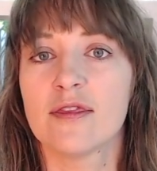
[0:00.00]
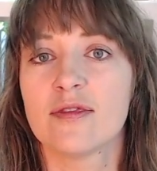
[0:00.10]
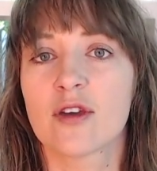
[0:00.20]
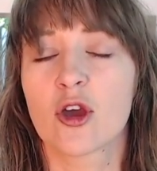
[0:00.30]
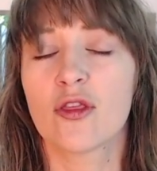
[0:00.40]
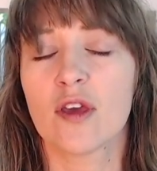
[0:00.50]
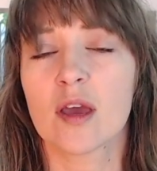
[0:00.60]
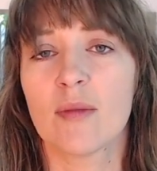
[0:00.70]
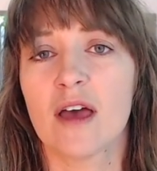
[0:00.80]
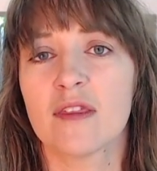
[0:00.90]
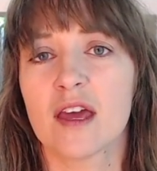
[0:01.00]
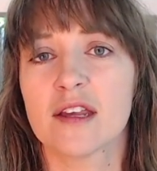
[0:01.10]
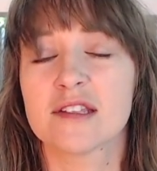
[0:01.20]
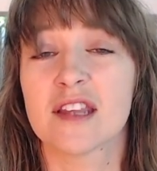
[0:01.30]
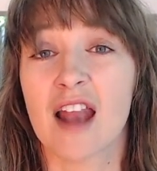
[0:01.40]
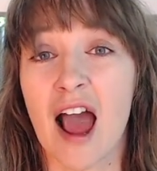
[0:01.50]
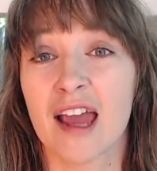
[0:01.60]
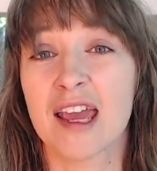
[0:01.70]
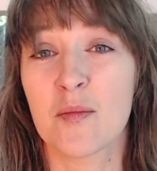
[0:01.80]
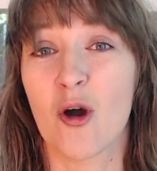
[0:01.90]
The good thing about that is that I
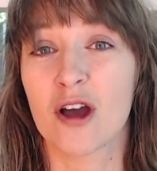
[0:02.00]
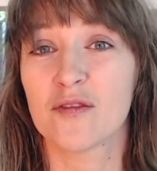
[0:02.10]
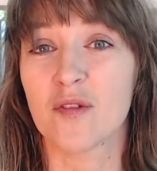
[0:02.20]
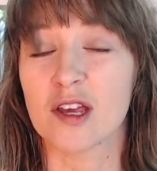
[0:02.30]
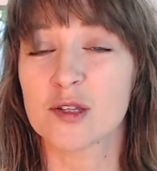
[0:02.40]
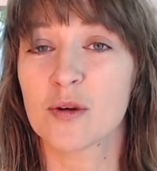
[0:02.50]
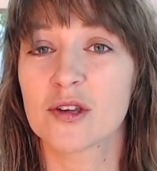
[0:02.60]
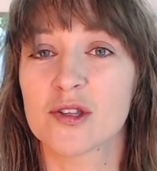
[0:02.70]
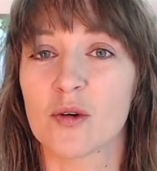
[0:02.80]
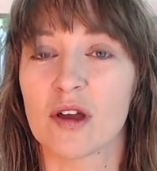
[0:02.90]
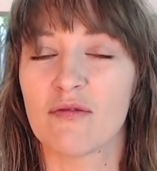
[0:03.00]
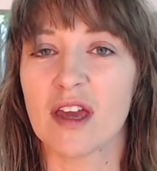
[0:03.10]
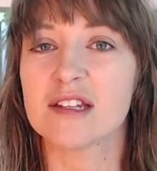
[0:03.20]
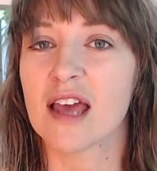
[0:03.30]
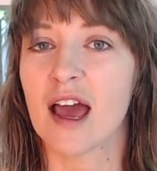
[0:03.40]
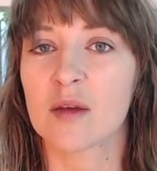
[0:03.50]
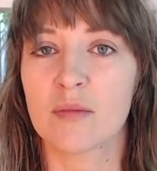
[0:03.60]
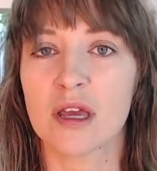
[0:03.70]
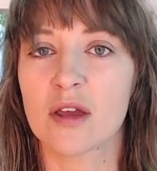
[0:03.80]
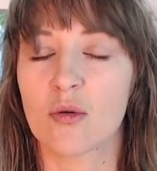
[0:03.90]
am on Facebook, so if they tag
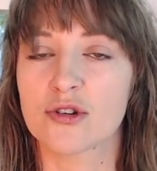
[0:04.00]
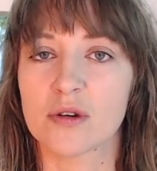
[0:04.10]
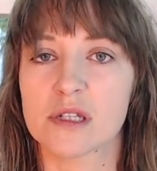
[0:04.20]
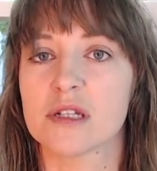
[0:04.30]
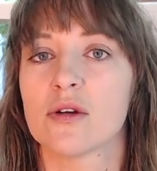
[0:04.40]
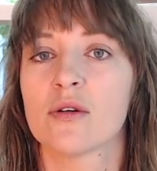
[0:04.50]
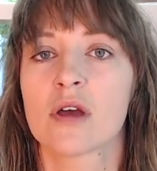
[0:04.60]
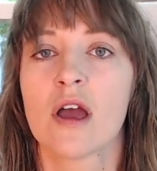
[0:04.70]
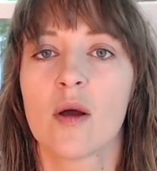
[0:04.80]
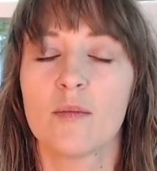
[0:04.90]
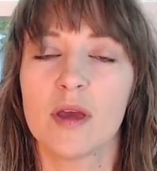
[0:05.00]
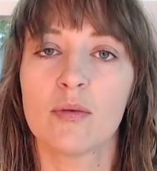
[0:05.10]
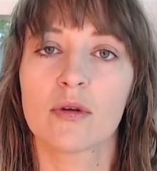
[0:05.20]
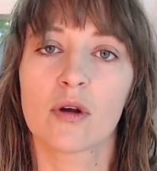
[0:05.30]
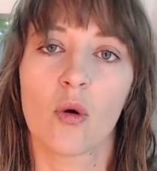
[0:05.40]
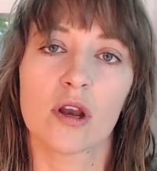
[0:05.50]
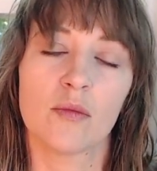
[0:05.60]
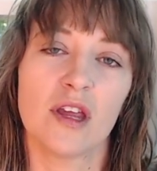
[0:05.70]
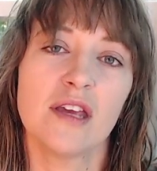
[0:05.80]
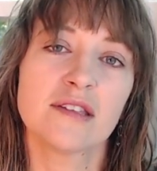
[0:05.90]
me or Trusty Oak, people are going
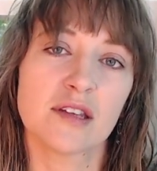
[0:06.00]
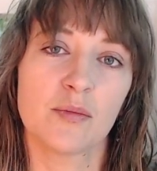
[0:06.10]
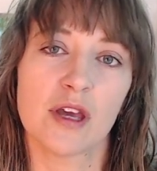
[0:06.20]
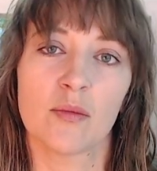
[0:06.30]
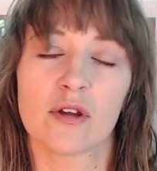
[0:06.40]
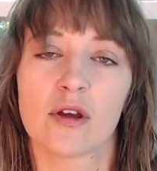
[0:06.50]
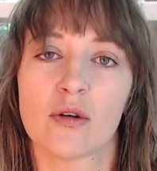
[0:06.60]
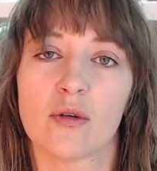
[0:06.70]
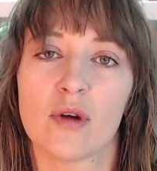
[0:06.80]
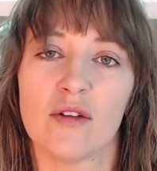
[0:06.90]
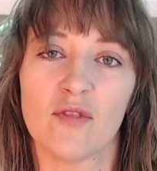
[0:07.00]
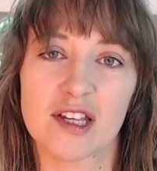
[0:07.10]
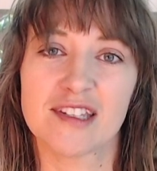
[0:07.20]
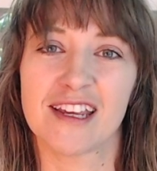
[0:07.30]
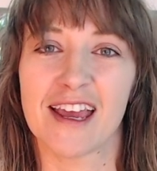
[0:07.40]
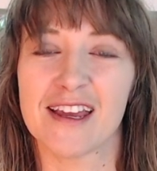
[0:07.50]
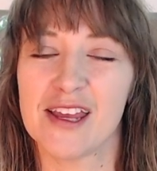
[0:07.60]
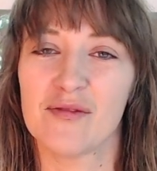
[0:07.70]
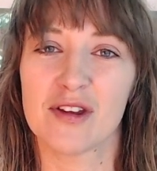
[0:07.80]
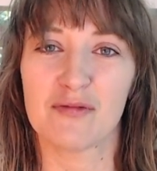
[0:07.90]
to easily be able to go investigate
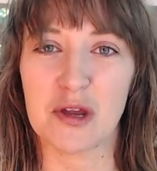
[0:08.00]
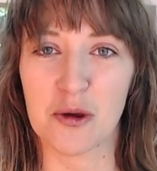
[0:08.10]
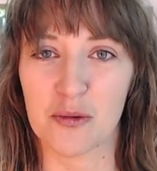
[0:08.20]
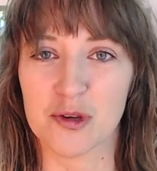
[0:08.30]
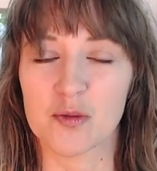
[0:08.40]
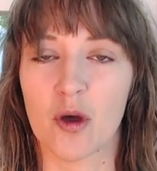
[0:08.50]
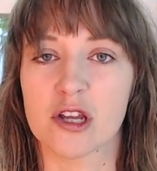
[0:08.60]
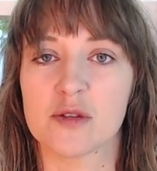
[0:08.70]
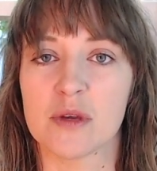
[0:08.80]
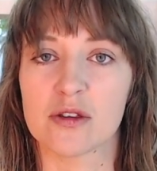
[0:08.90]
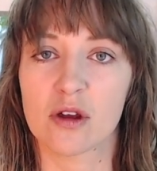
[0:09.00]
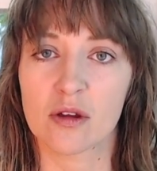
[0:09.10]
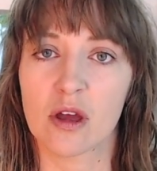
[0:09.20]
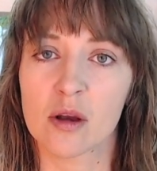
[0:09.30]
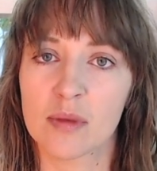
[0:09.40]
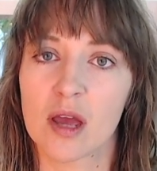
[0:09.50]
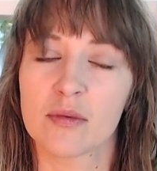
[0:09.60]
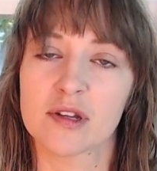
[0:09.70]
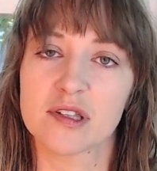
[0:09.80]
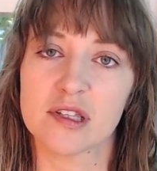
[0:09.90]
even if they don't respond to me. They're going to be
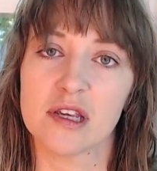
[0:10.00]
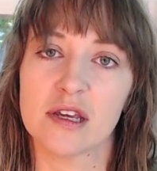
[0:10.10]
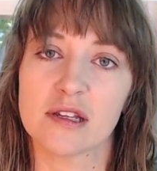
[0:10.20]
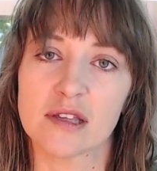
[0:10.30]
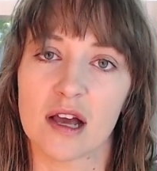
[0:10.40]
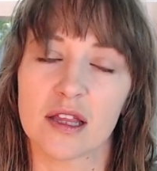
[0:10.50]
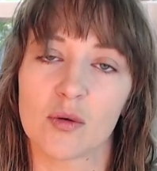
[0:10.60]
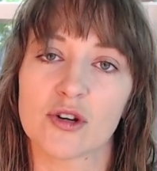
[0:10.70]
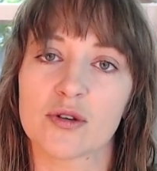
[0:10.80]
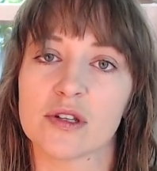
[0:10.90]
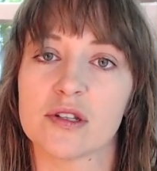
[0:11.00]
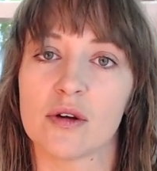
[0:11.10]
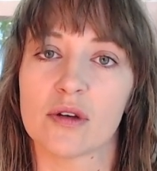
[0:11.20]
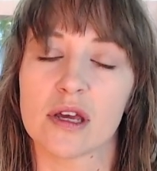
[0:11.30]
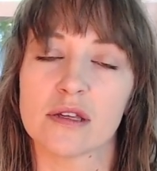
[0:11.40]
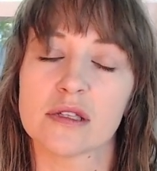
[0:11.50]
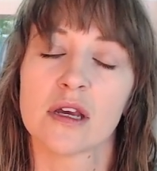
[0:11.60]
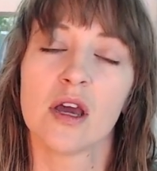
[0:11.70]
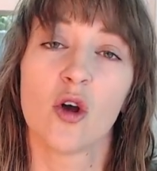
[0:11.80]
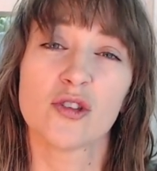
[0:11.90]
able to see exactly what Trusty Oak is.
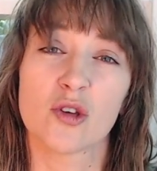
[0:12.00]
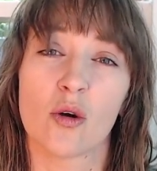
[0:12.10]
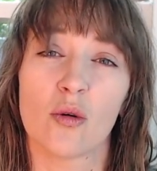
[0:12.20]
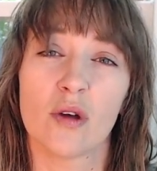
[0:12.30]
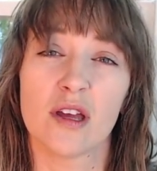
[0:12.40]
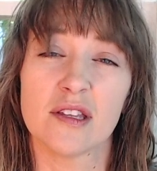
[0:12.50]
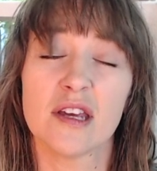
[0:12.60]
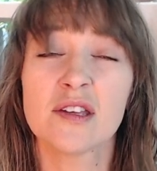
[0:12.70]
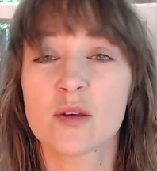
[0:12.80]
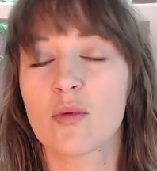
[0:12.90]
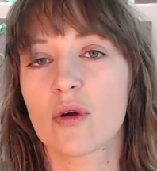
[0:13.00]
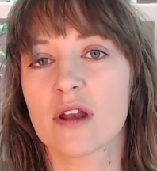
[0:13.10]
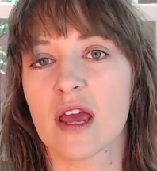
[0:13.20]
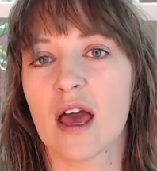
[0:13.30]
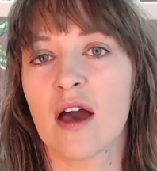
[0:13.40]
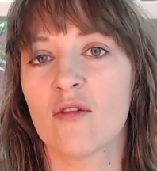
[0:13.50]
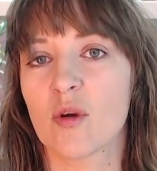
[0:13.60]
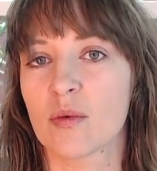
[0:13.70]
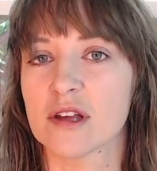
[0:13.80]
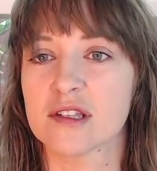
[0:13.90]
So it is important to have a
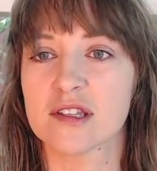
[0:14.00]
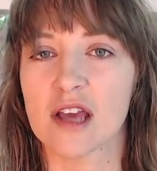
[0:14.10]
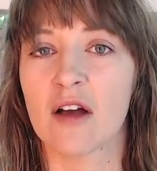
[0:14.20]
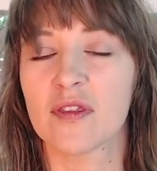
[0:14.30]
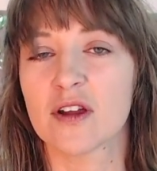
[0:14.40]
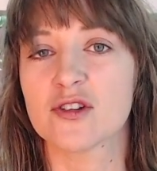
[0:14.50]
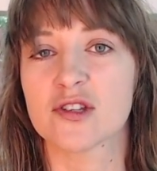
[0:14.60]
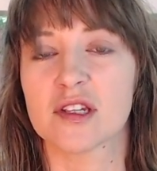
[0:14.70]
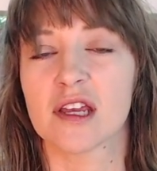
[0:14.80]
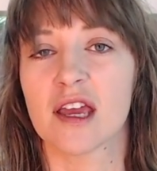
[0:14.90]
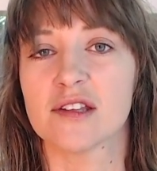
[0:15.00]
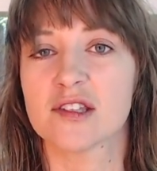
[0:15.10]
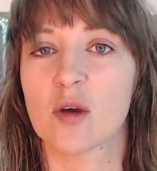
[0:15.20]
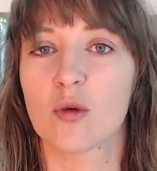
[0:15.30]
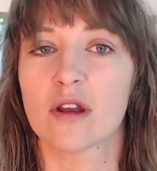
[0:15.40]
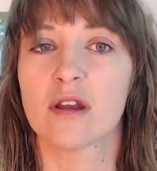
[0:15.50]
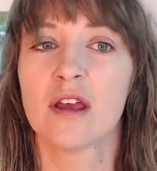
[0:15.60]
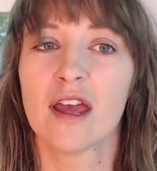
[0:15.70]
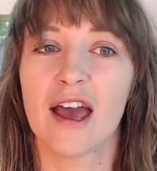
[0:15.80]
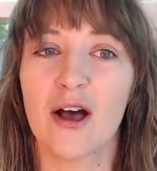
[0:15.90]
presence out there just in case someone
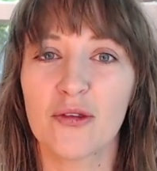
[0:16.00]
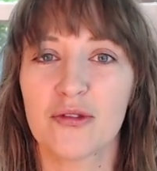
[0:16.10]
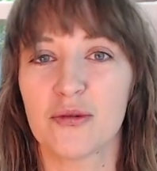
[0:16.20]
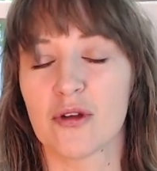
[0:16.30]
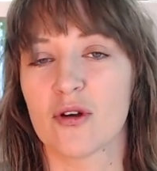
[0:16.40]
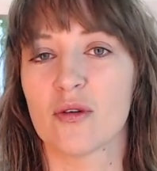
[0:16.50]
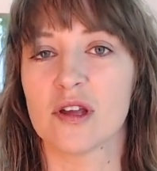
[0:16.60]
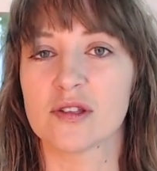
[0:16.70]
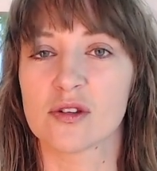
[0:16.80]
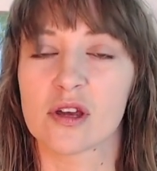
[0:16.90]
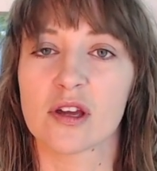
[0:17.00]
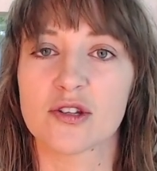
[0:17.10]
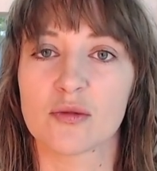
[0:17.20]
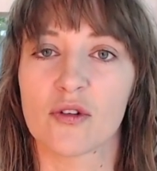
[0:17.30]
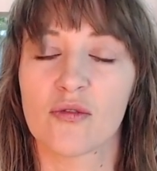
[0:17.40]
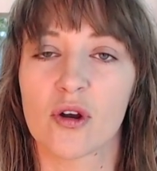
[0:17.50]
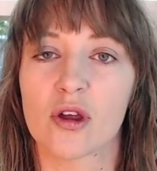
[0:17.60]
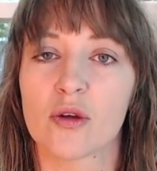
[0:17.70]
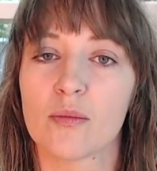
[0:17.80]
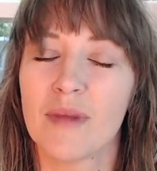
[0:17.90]
else you know is looking to refer
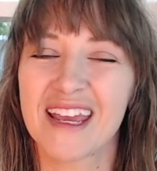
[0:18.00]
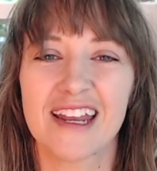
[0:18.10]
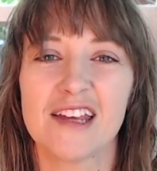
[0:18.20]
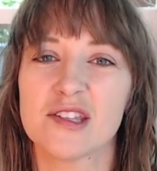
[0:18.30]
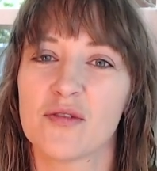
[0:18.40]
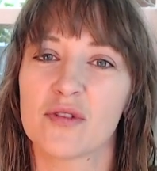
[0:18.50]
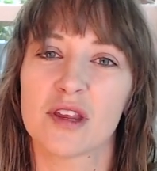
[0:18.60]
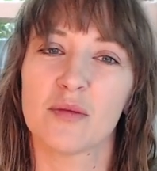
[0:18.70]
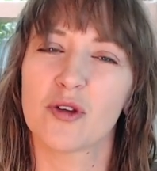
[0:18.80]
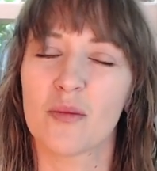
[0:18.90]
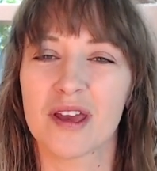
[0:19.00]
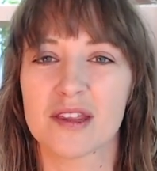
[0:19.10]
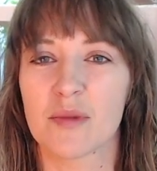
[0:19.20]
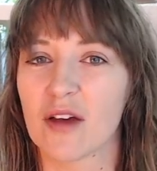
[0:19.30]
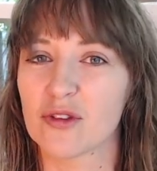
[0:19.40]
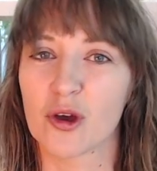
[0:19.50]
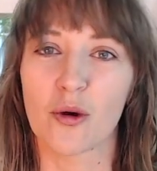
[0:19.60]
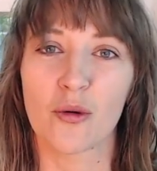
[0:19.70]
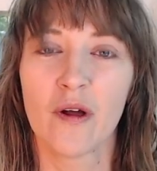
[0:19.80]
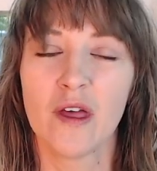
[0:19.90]
you. Make it easy for them. Don't make them have to
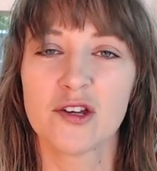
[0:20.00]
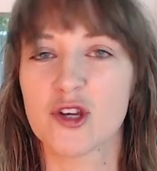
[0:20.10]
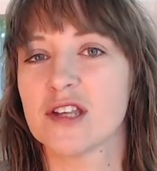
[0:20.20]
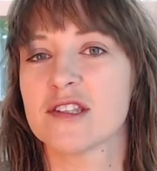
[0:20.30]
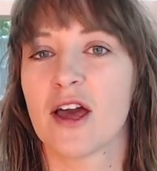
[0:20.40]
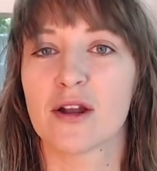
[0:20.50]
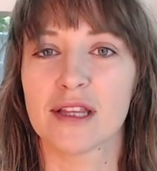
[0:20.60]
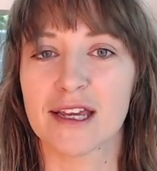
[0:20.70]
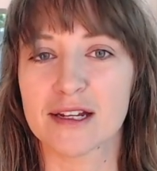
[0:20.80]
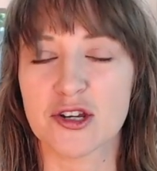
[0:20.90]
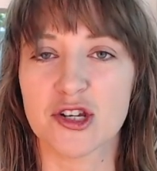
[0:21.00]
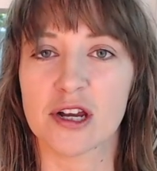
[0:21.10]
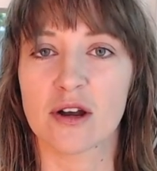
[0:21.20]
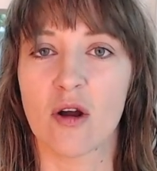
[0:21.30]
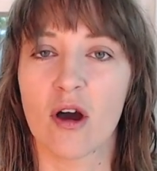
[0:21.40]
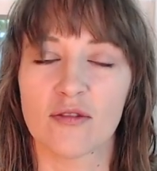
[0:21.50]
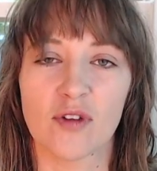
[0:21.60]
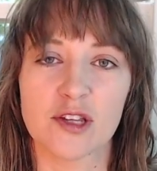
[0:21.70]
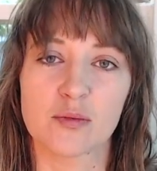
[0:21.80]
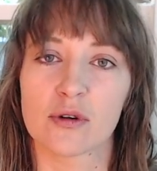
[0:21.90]
go chase down a link to share on
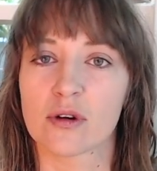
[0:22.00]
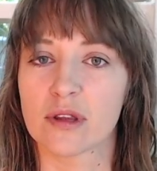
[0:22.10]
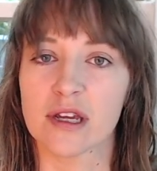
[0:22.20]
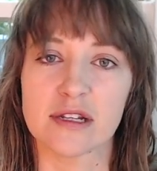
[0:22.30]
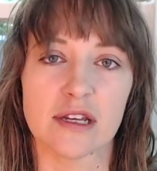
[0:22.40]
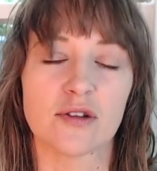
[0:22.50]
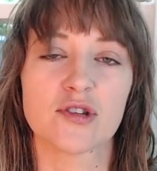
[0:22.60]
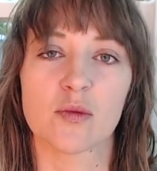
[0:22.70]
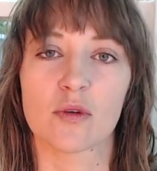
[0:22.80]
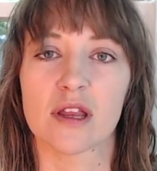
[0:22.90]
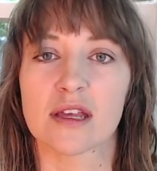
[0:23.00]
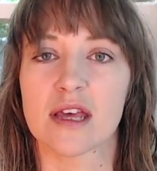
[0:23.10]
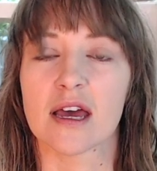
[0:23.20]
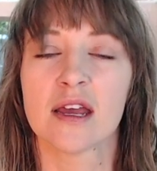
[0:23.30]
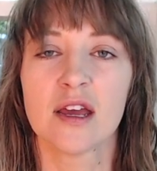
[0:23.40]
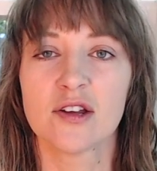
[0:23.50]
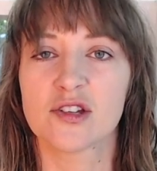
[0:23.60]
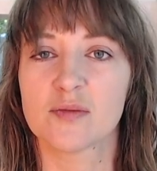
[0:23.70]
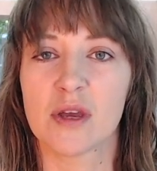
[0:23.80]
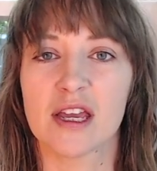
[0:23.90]
Facebook or LinkedIn or somewhere like that.
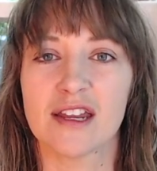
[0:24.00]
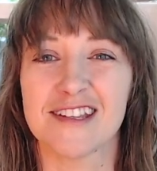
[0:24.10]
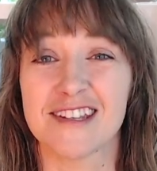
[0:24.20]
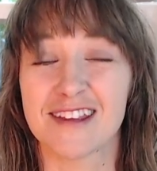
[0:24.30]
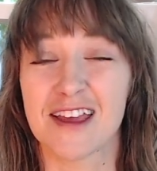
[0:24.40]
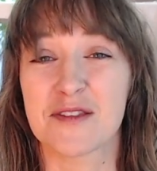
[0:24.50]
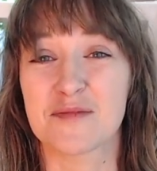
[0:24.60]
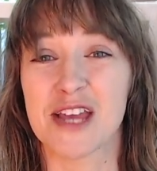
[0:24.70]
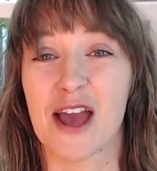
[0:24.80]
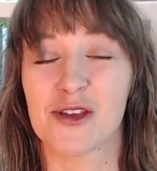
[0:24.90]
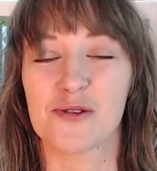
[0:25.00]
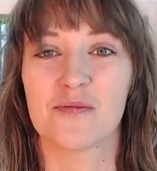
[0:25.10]
Just make it easy. Let them tag you.